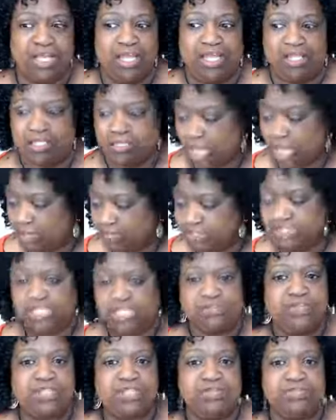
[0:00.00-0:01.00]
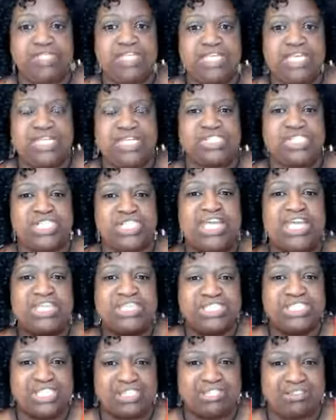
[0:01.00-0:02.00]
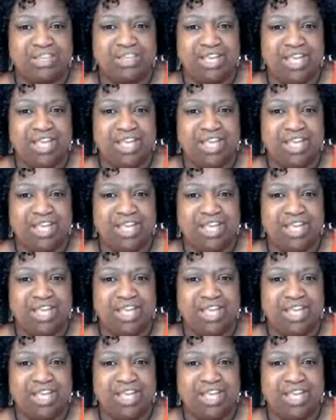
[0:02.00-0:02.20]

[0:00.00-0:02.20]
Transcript: I'm just giving you the education.